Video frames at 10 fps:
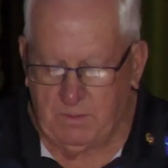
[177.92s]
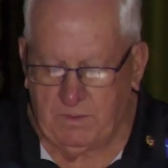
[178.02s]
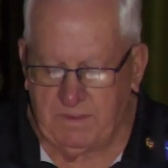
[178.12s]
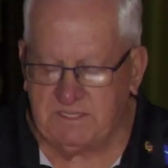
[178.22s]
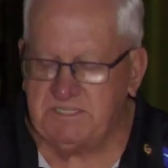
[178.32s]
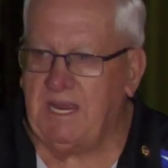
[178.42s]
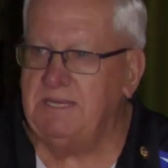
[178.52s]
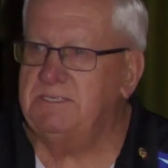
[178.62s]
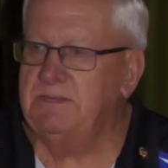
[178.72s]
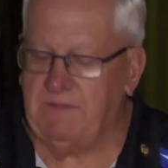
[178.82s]
with a
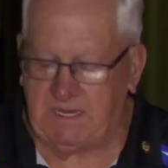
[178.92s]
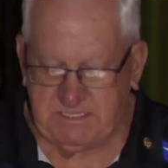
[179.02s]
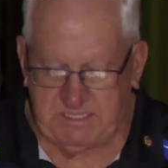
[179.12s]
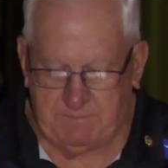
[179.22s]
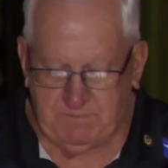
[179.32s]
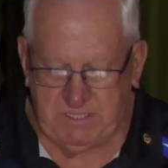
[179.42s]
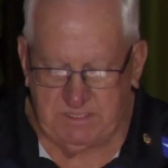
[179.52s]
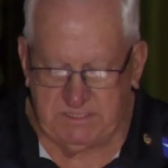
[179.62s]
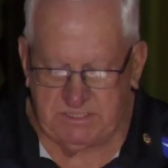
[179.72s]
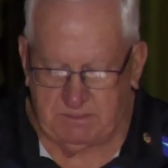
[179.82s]
sense of
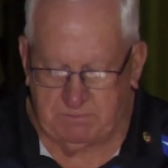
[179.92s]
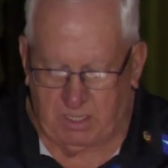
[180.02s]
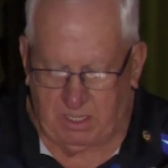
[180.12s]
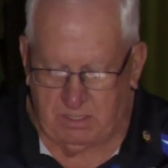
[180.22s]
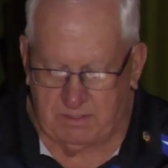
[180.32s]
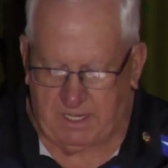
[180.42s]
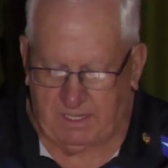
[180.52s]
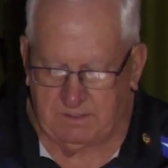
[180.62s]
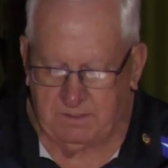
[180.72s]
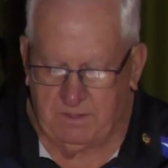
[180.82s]
acceptance and belonging,